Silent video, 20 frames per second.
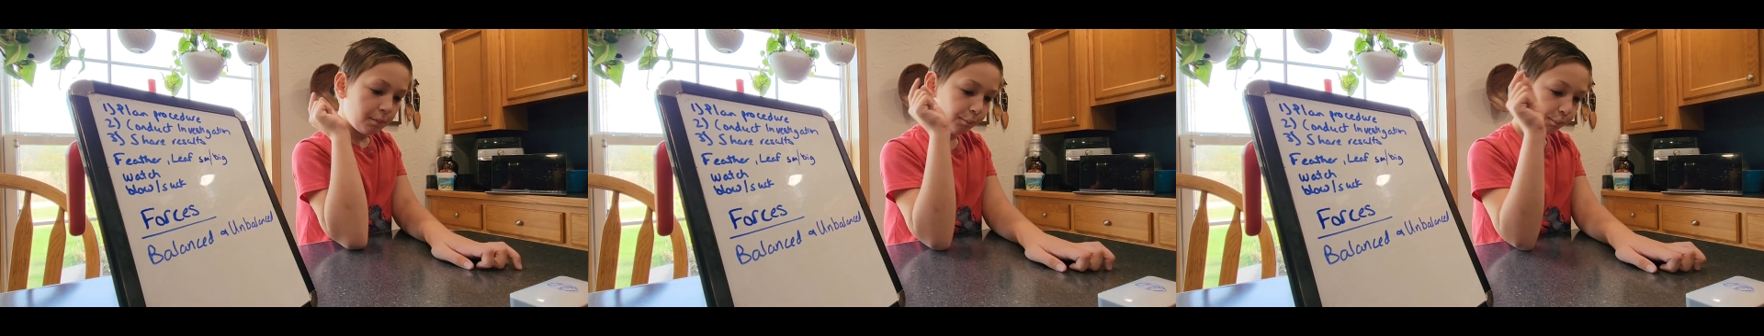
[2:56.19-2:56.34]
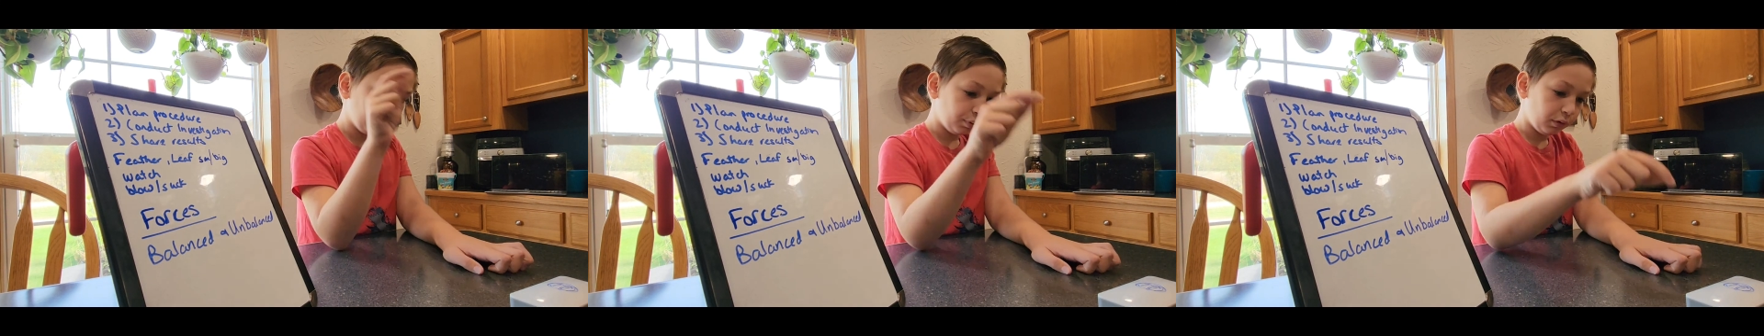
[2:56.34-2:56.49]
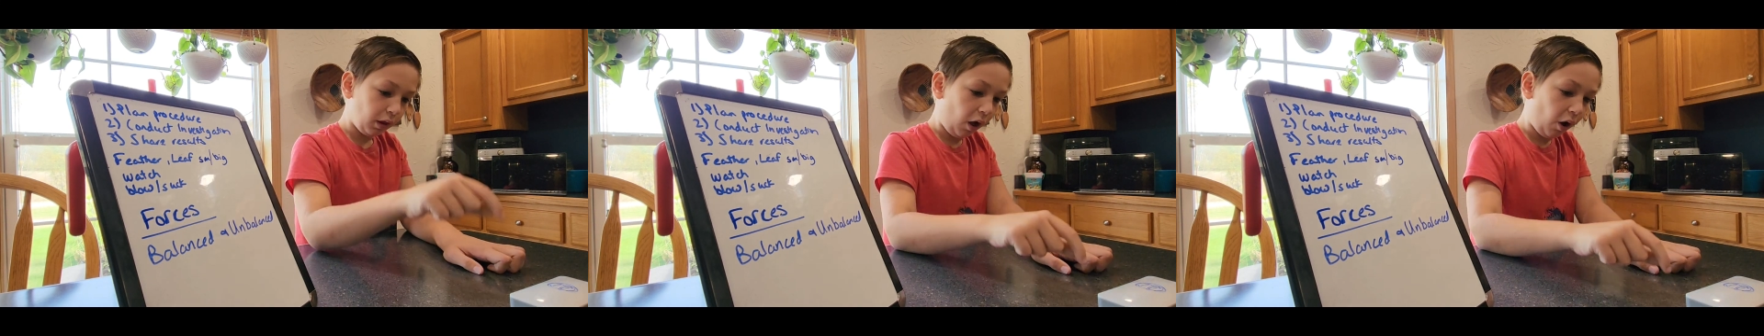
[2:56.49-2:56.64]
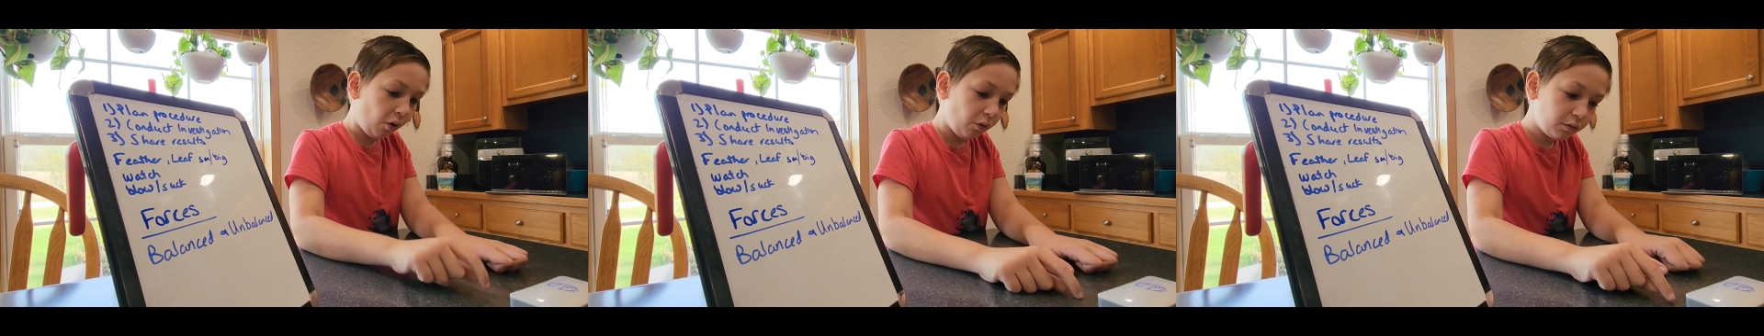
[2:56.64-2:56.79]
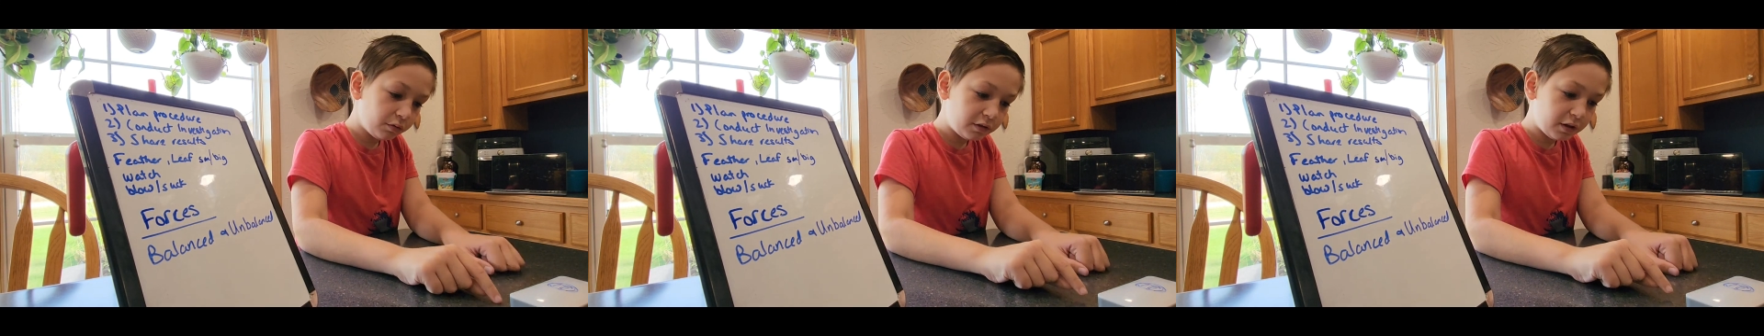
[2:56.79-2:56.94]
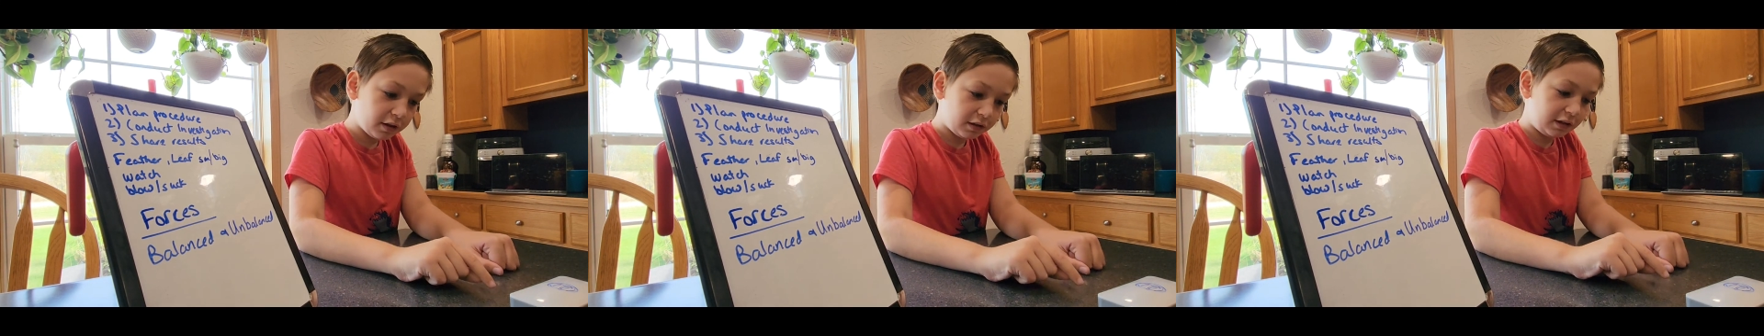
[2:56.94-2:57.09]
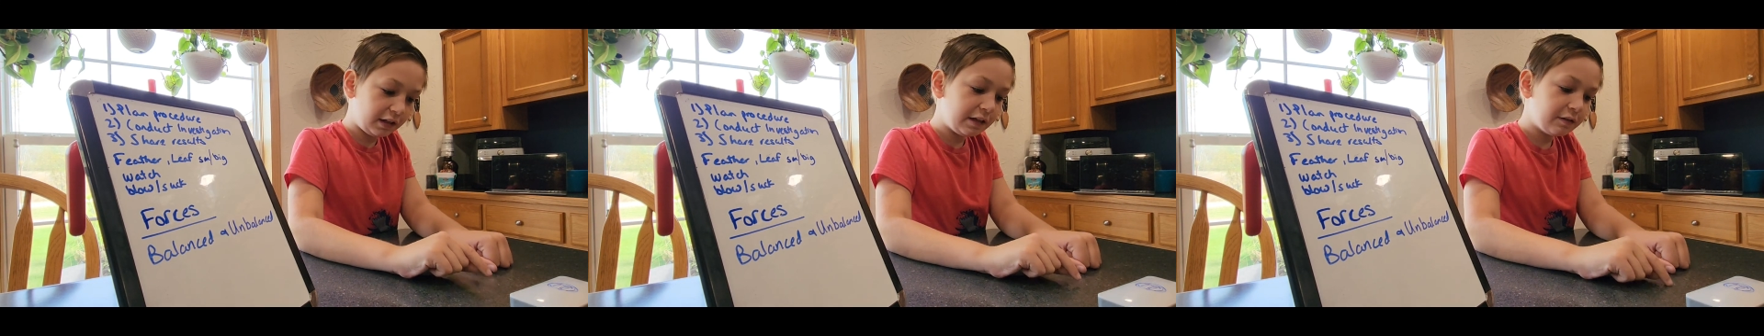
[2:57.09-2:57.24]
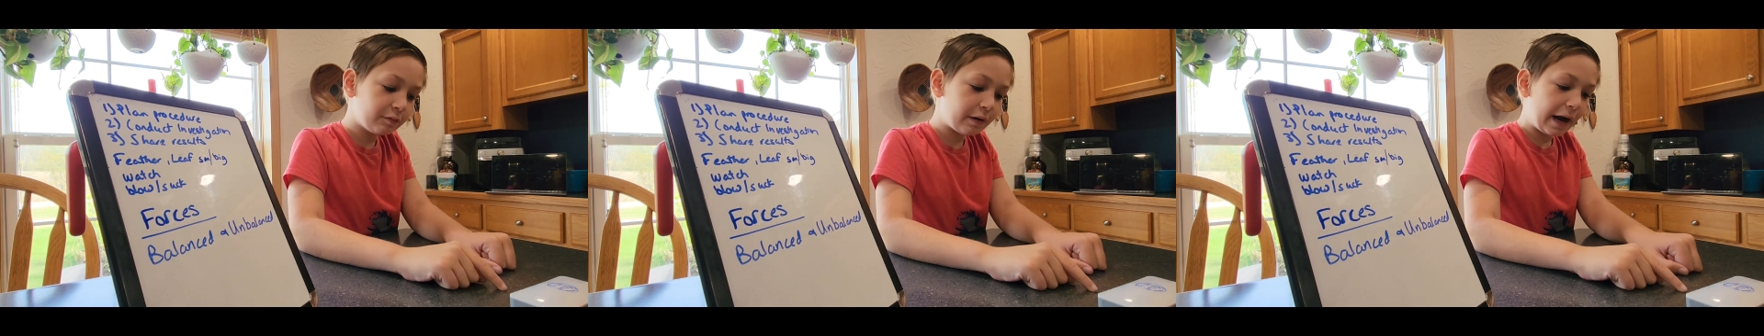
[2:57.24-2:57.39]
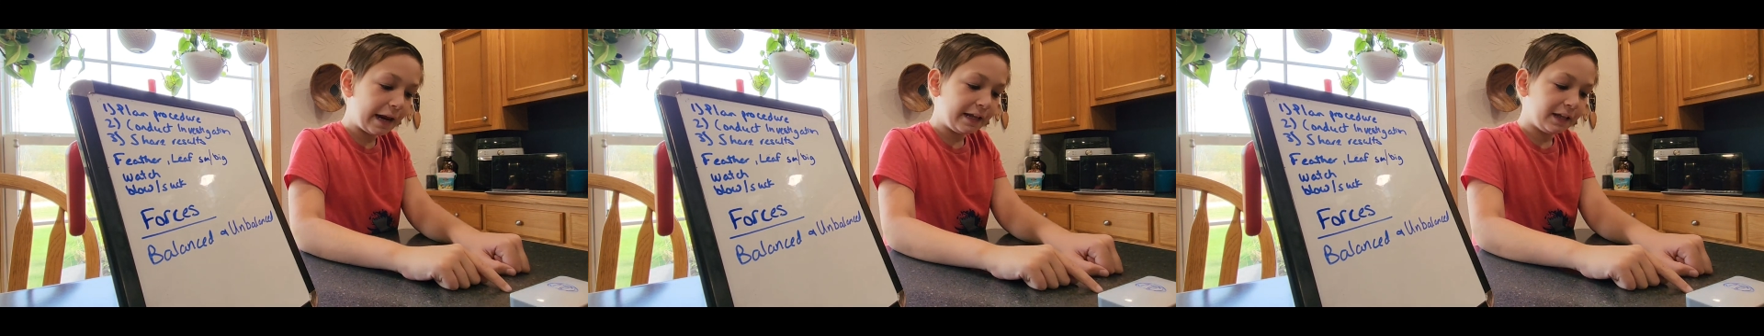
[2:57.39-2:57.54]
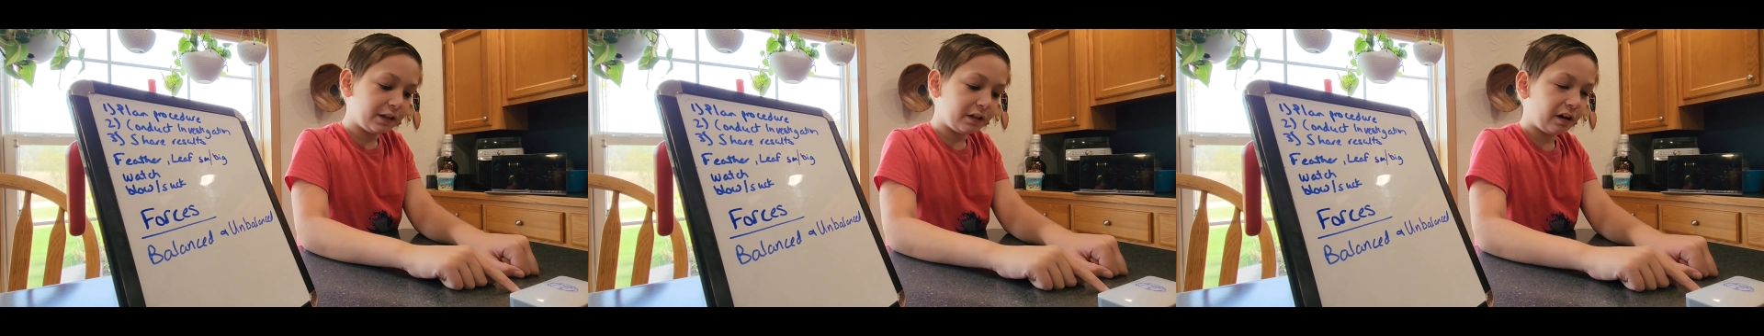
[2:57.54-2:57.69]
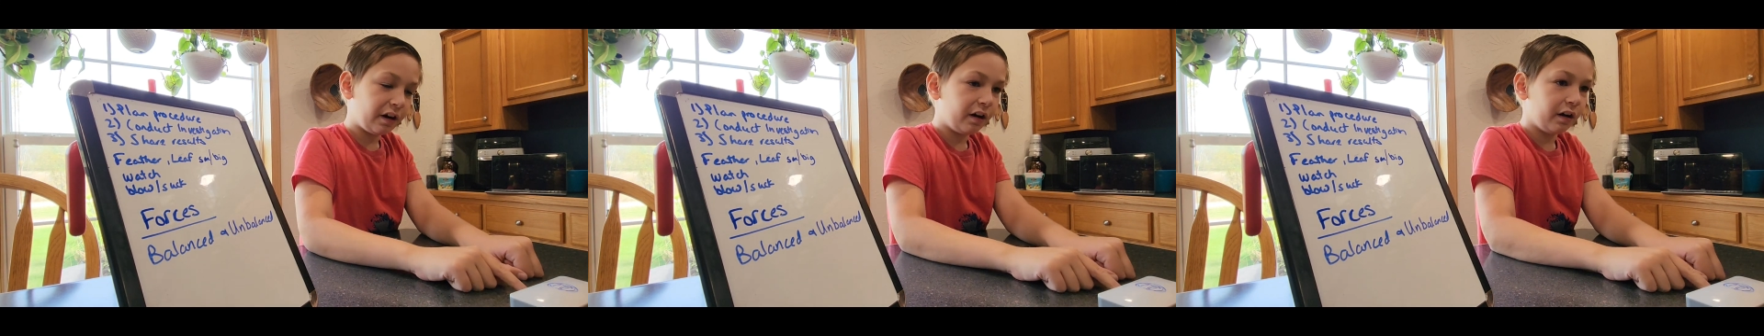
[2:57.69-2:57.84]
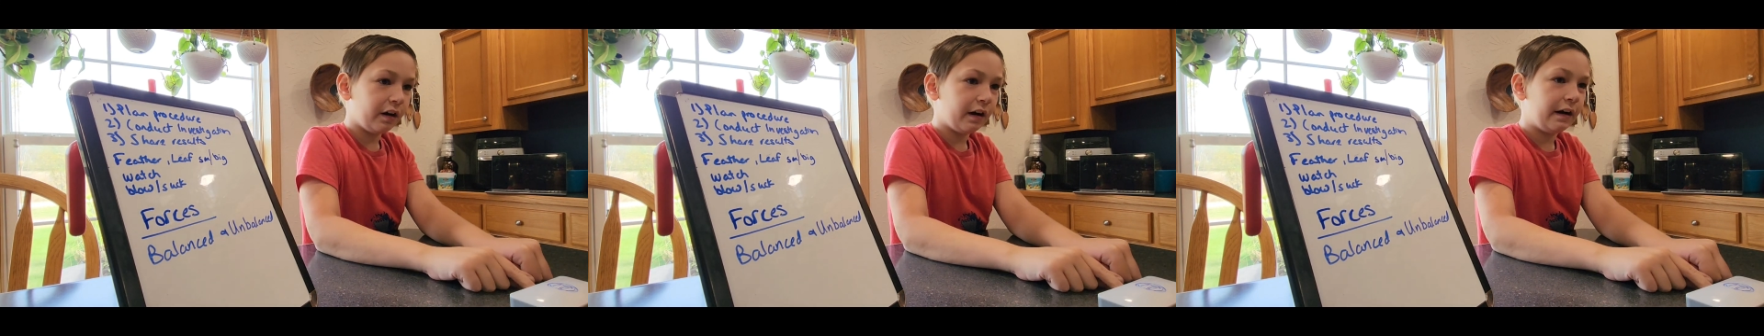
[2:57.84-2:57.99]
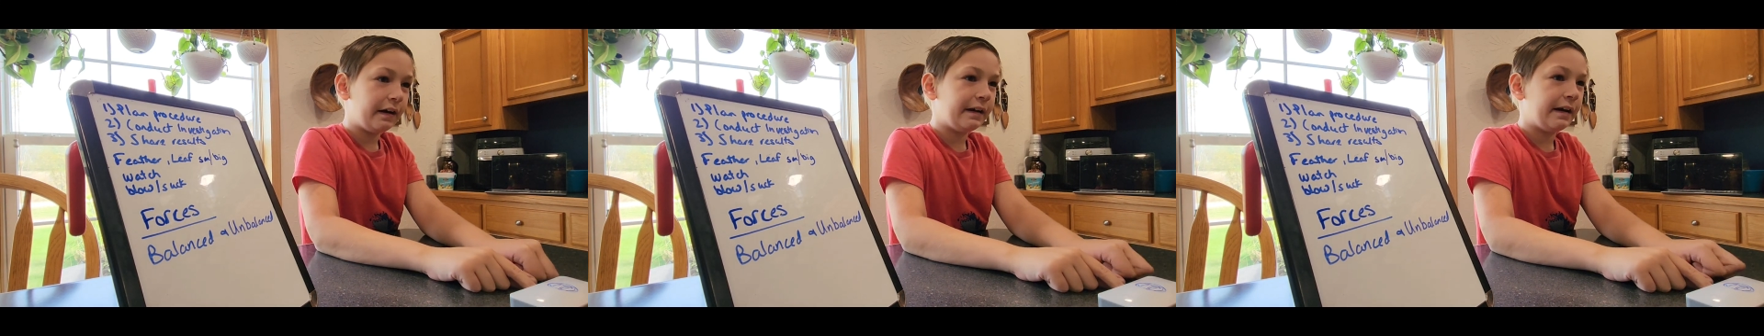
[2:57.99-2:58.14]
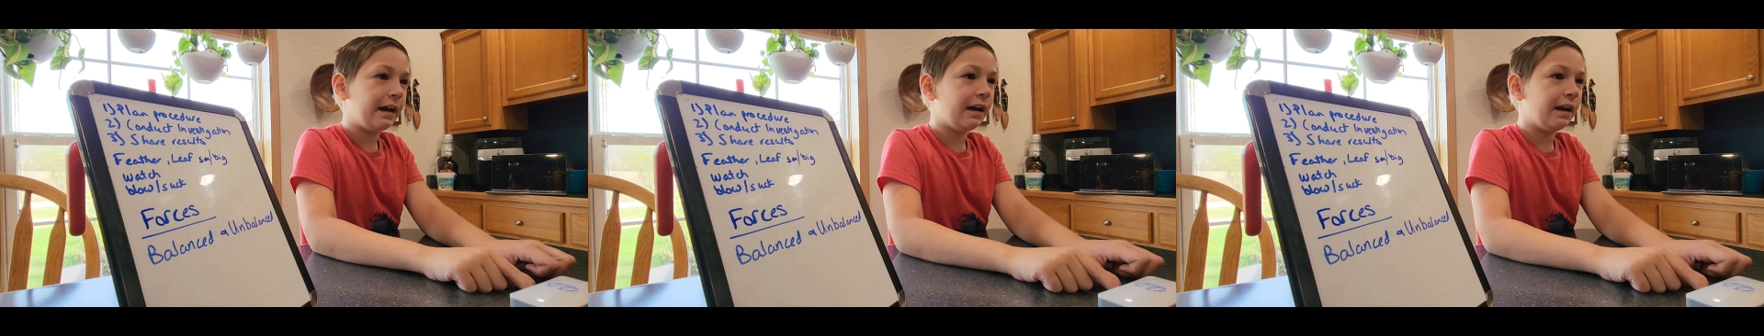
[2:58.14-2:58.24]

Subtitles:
blow this eraser.